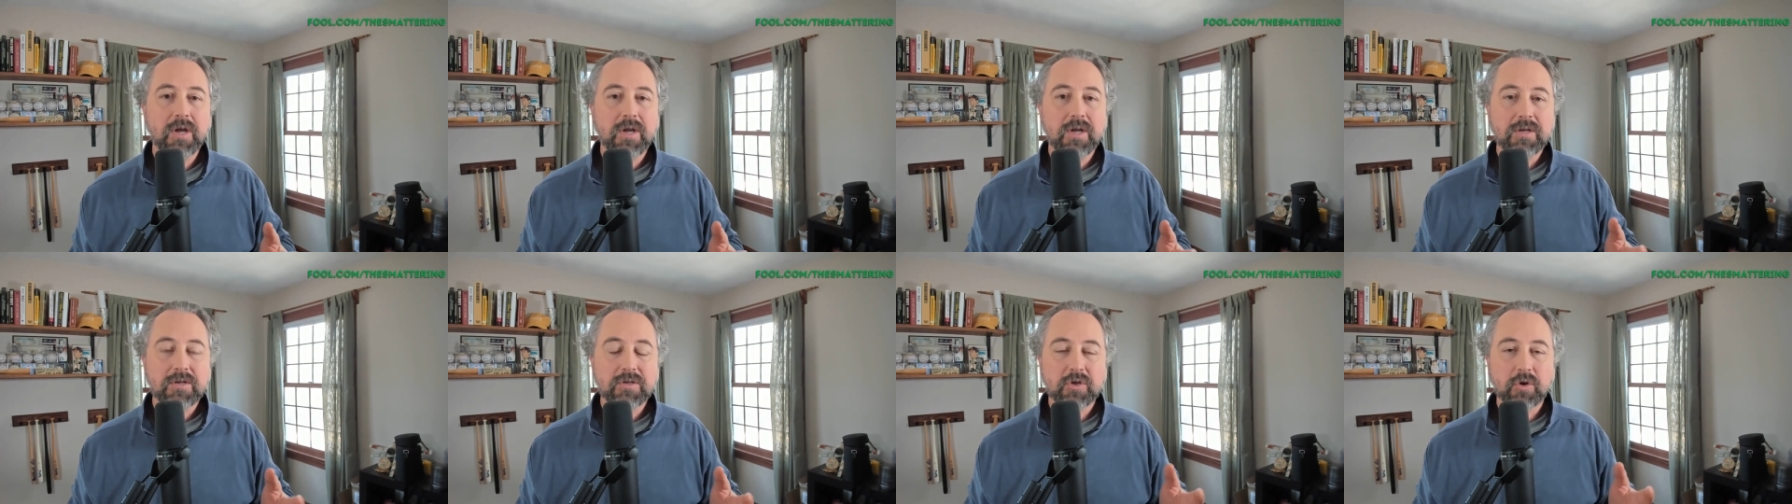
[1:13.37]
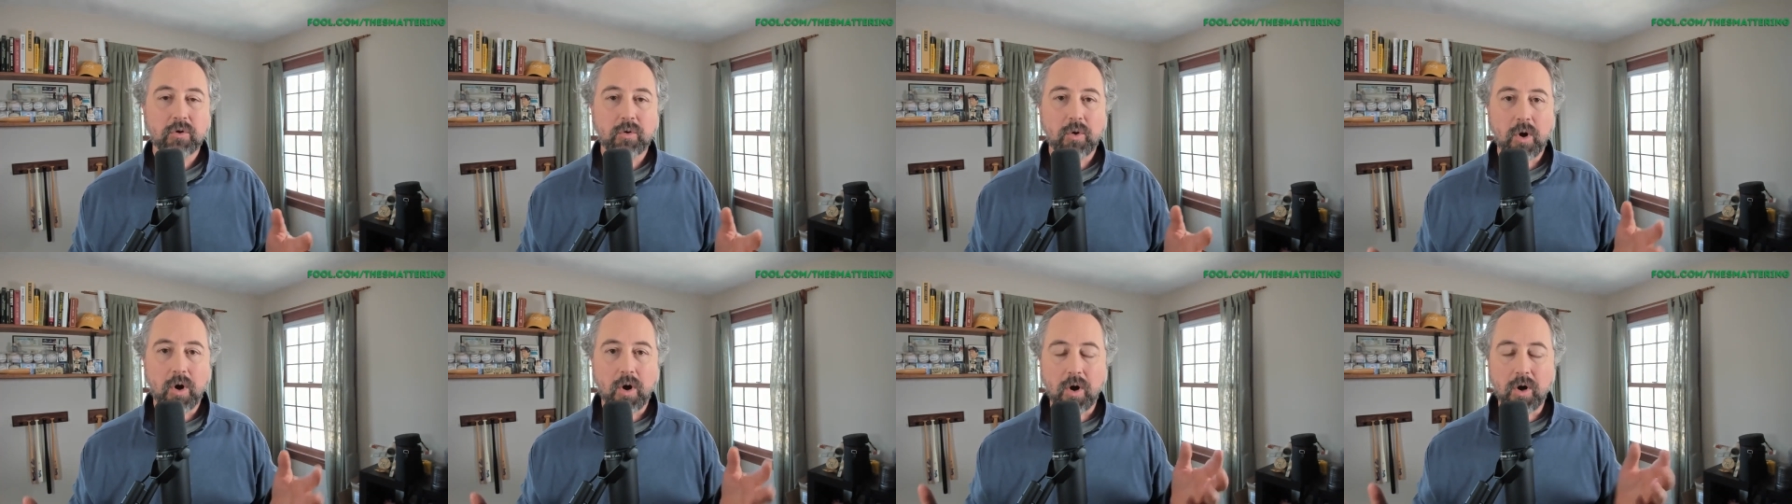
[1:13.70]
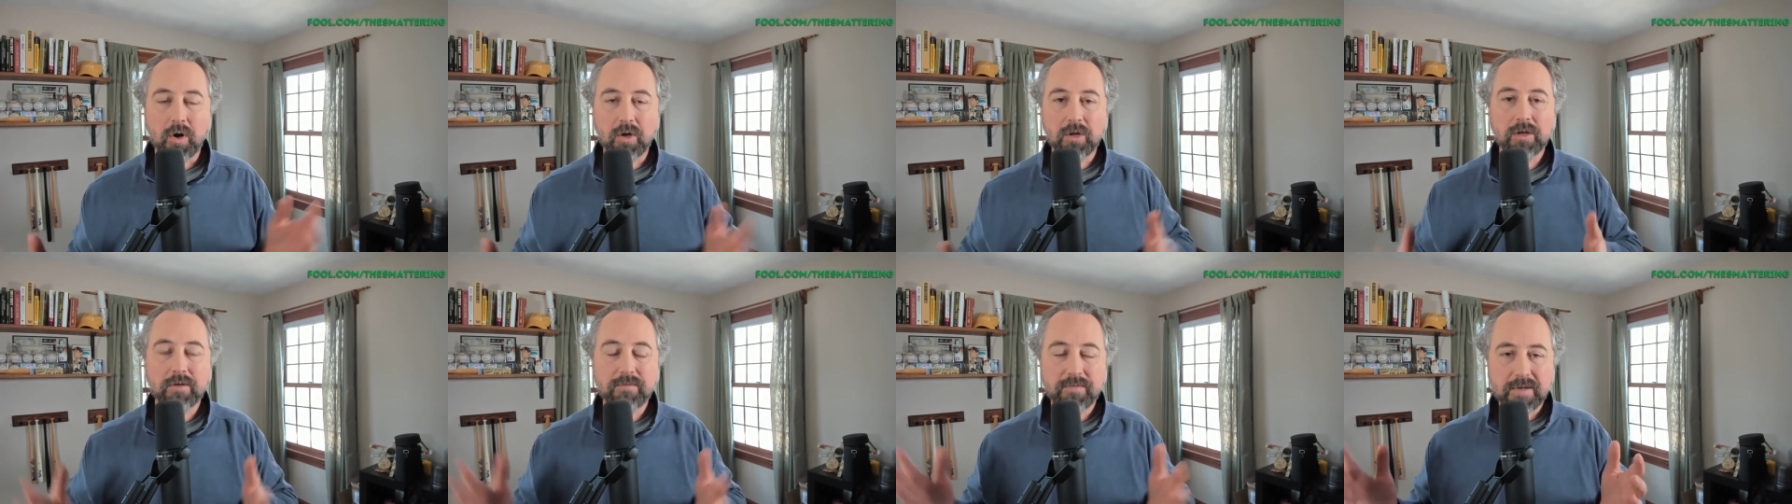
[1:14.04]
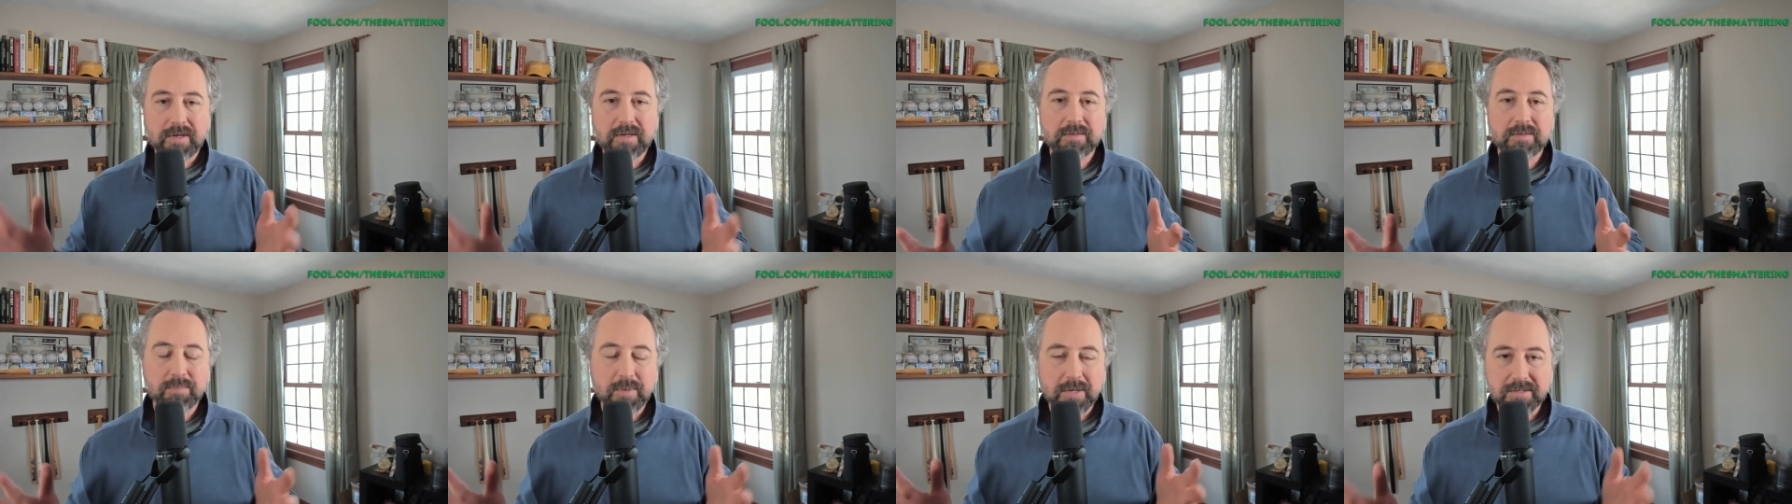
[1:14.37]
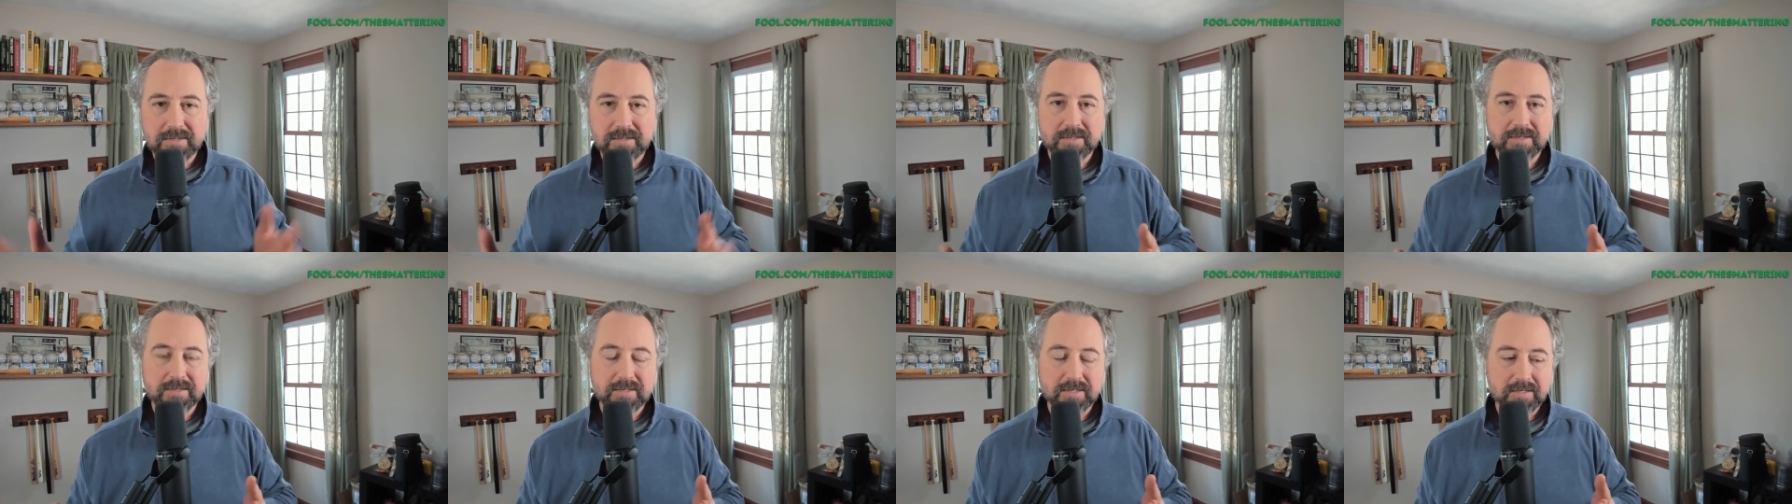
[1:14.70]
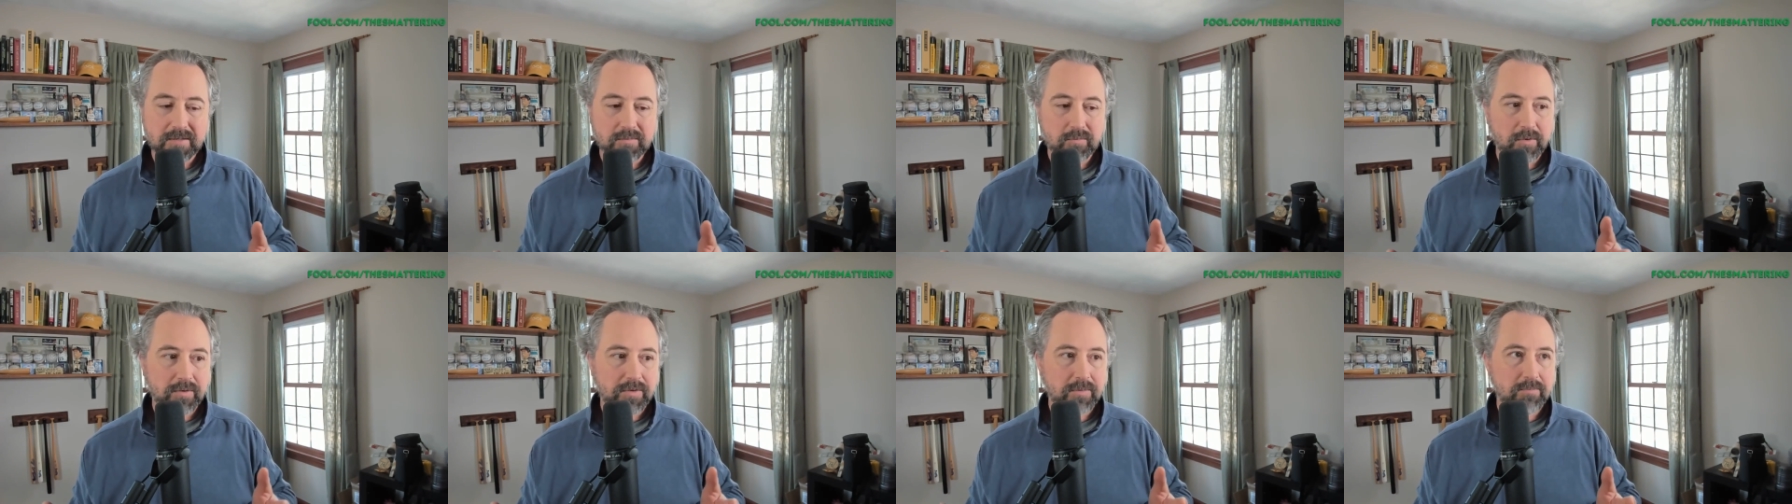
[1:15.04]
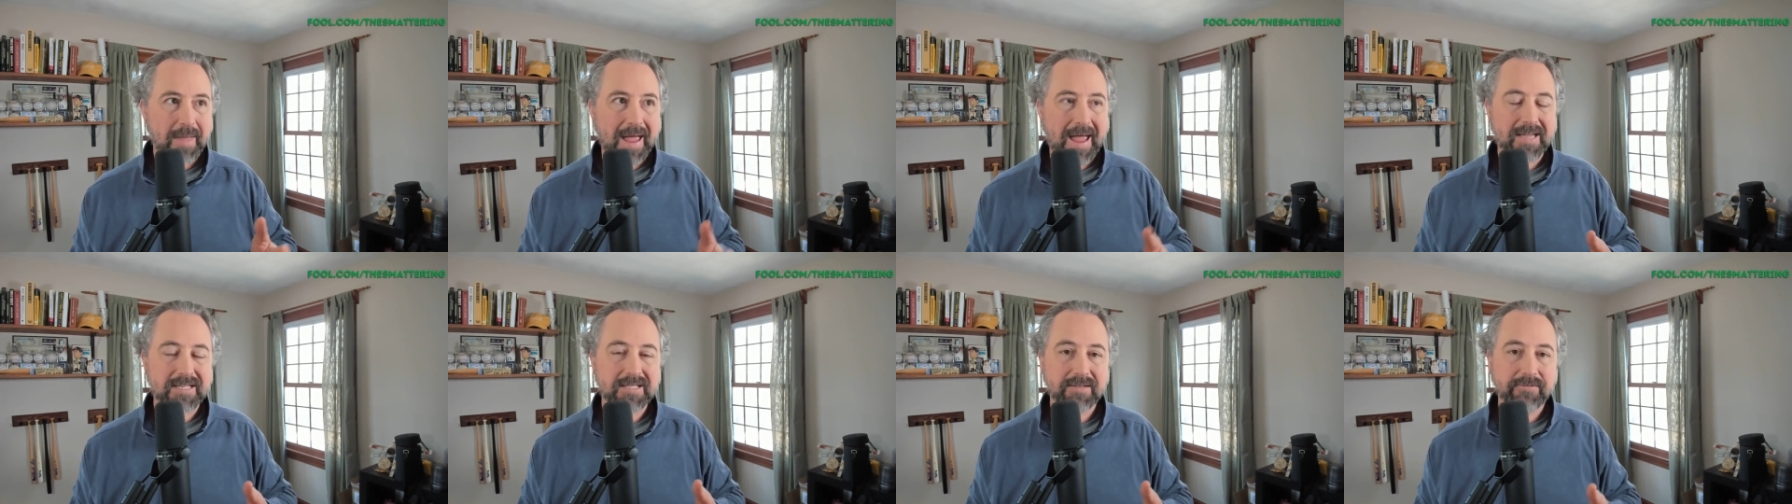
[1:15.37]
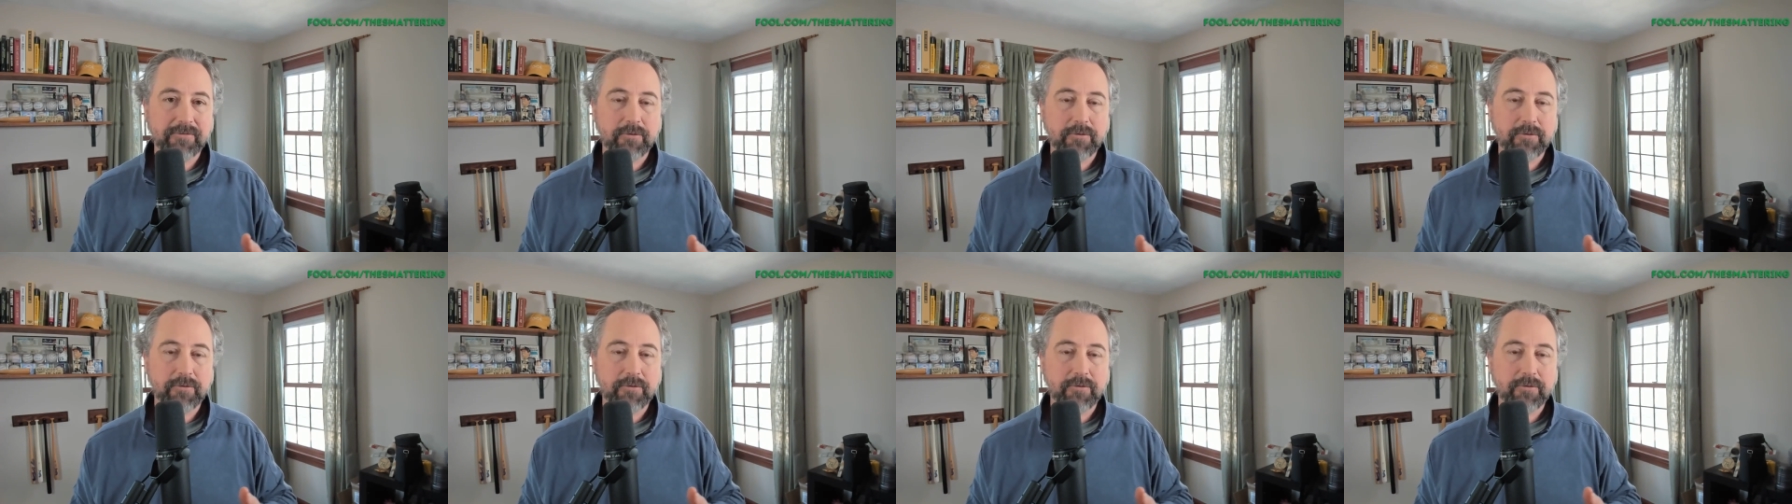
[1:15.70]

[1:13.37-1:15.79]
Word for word: So all of these businesses with massive